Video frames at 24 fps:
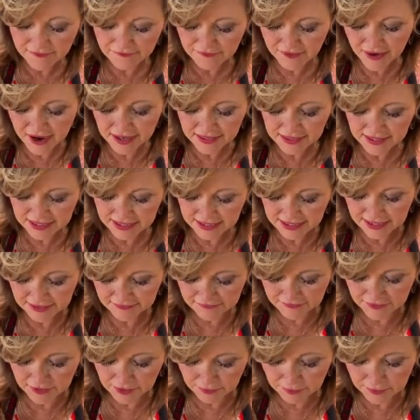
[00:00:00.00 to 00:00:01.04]
I find that
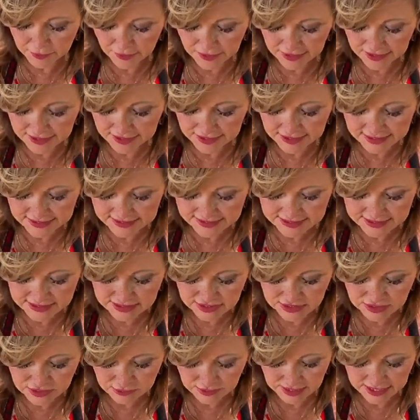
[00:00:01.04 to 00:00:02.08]
if you're putting this
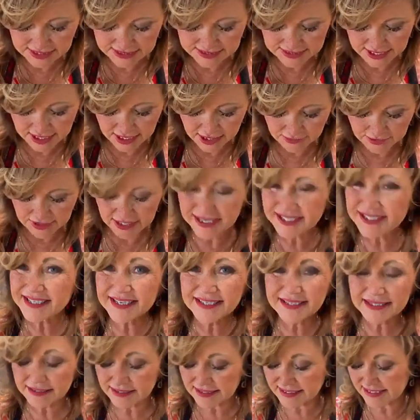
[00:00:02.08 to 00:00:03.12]
straight down, it
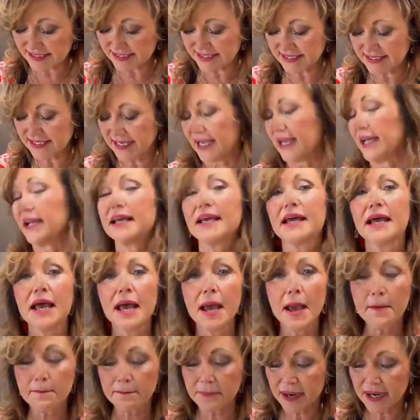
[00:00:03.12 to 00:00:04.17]
doesn't stick.
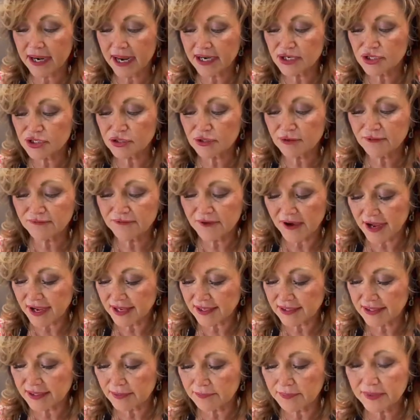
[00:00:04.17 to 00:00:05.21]
But I do
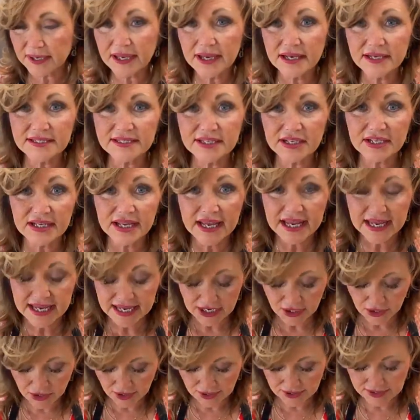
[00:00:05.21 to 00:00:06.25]
find that because it
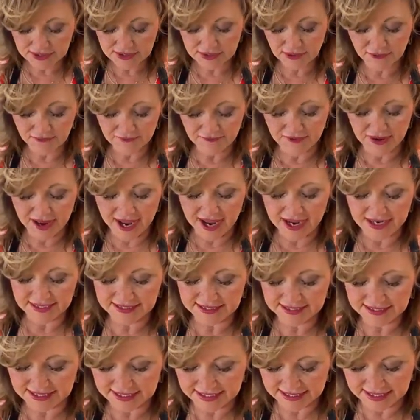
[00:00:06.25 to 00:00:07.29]
cooks so
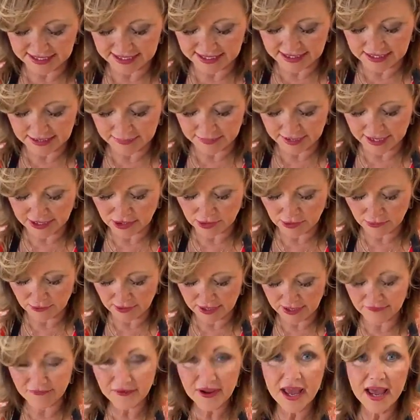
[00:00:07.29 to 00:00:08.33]
fast and in the
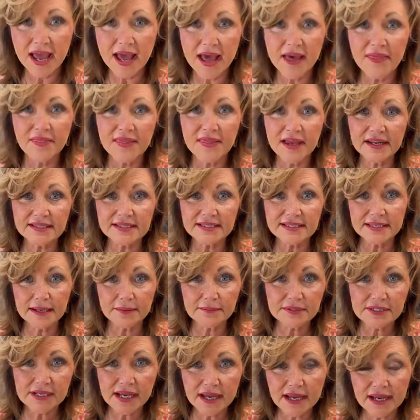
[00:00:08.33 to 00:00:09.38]
microwave, that
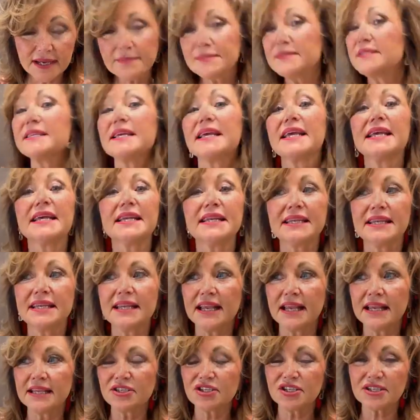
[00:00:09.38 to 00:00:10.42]
sometimes
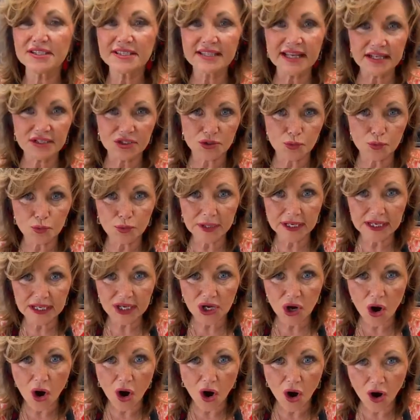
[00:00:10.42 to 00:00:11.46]
it just gets
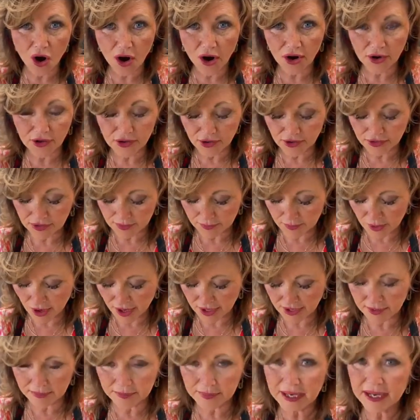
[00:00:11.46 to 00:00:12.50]
really hard on the
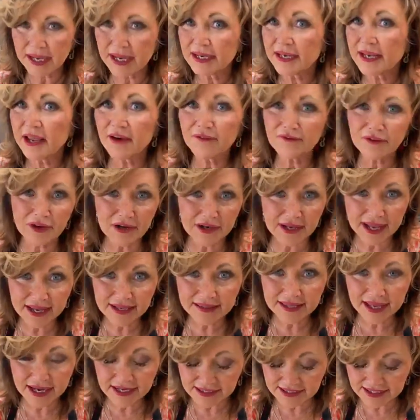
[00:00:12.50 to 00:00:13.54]
bottom. Now, if you
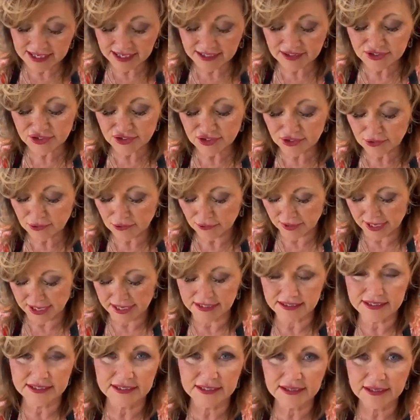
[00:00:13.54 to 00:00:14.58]
like that texture,
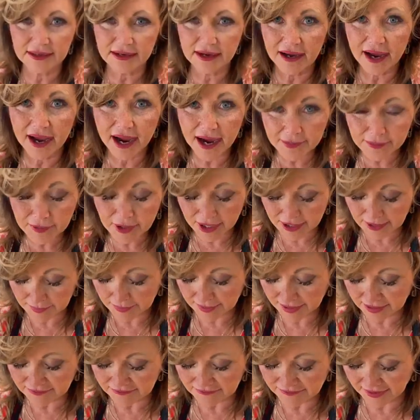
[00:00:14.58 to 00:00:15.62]
great. I'm not a
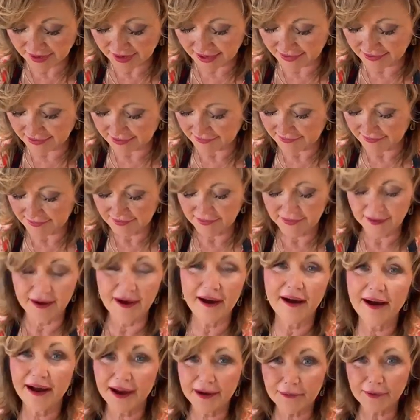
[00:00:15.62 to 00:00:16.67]
big fan.
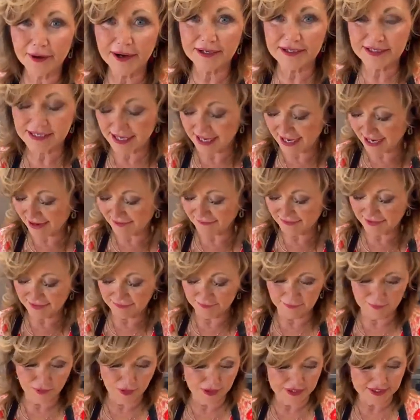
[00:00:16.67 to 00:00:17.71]
I want to have
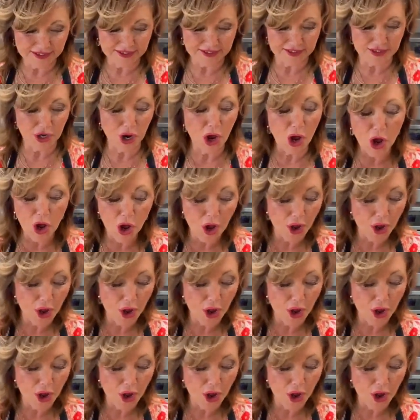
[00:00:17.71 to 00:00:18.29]
it moist